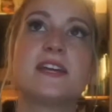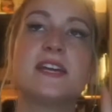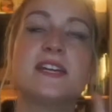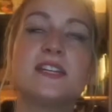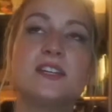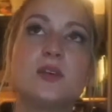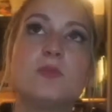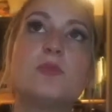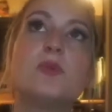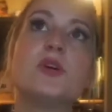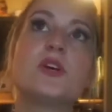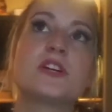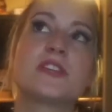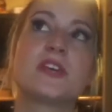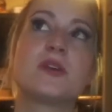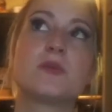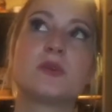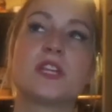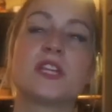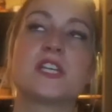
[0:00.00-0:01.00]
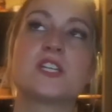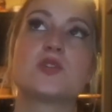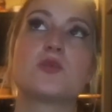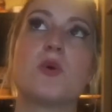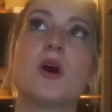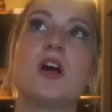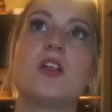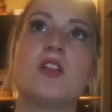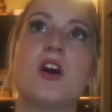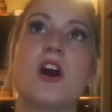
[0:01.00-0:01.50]
in the book, they really
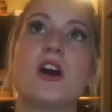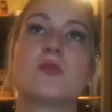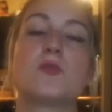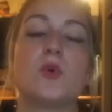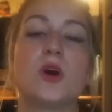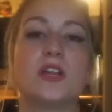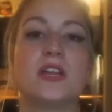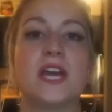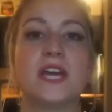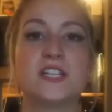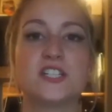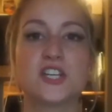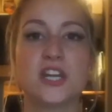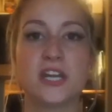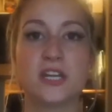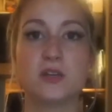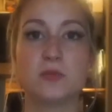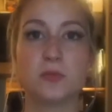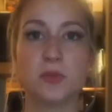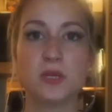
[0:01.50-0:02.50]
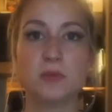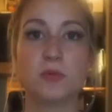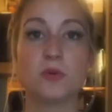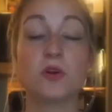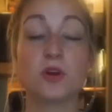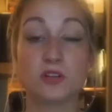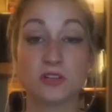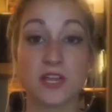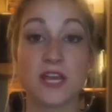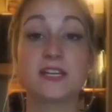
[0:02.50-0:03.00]
dwell on well-educated people
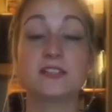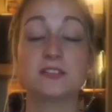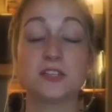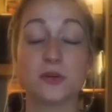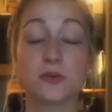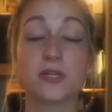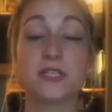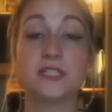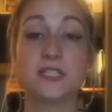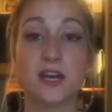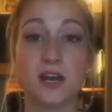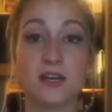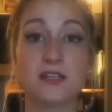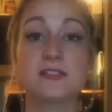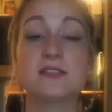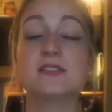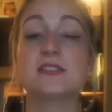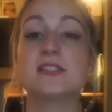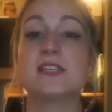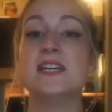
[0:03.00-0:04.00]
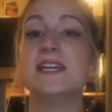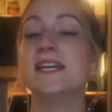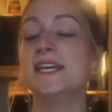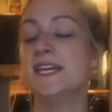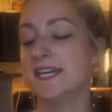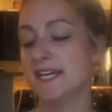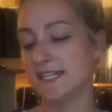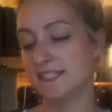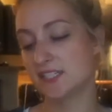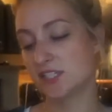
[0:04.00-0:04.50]
are like loaded guns,
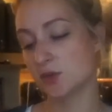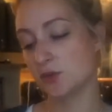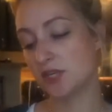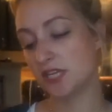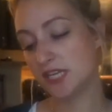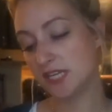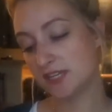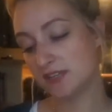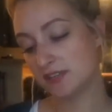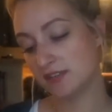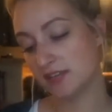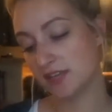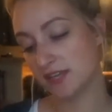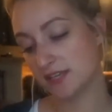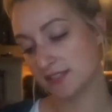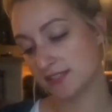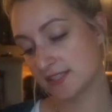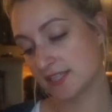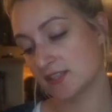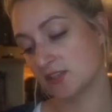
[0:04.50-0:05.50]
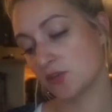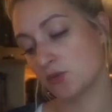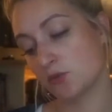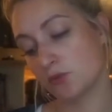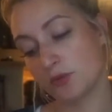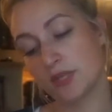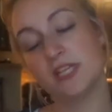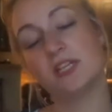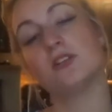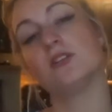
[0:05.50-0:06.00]
and so he thinks that the
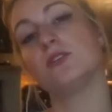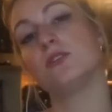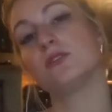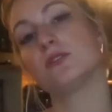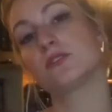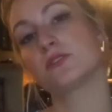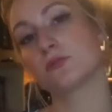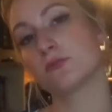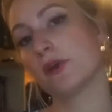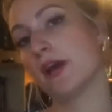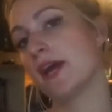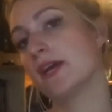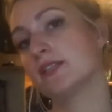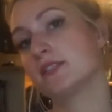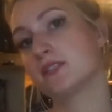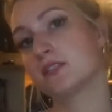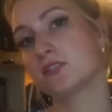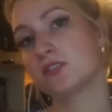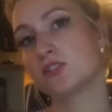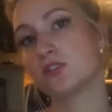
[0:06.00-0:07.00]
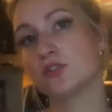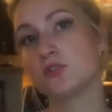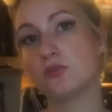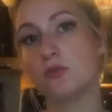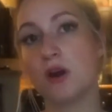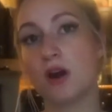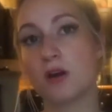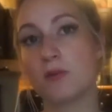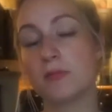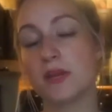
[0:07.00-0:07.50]
real threat to
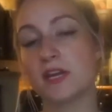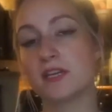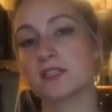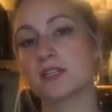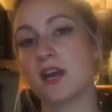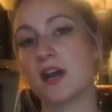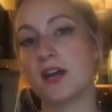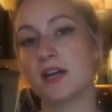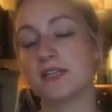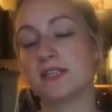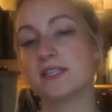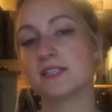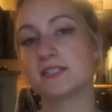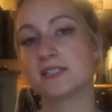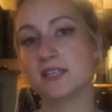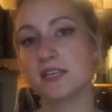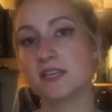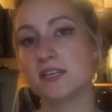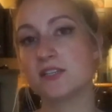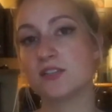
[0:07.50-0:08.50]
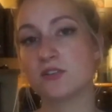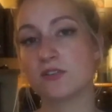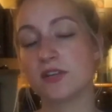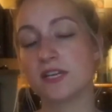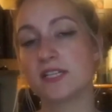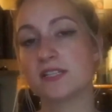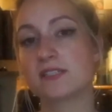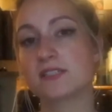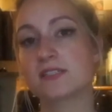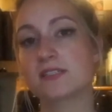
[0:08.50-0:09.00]
our mankind is
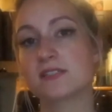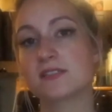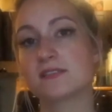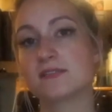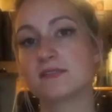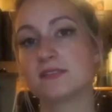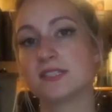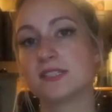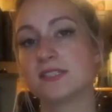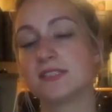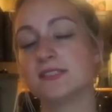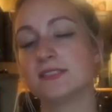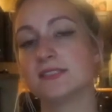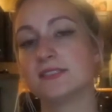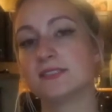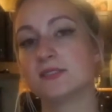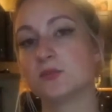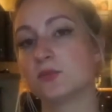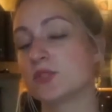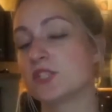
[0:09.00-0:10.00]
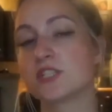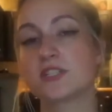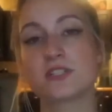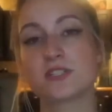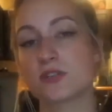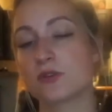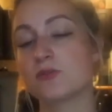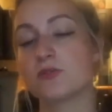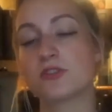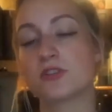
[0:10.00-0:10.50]
ignorance, which is
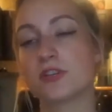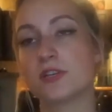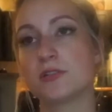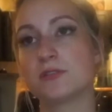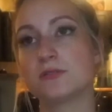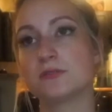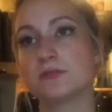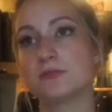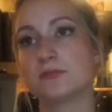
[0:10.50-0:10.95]
so true.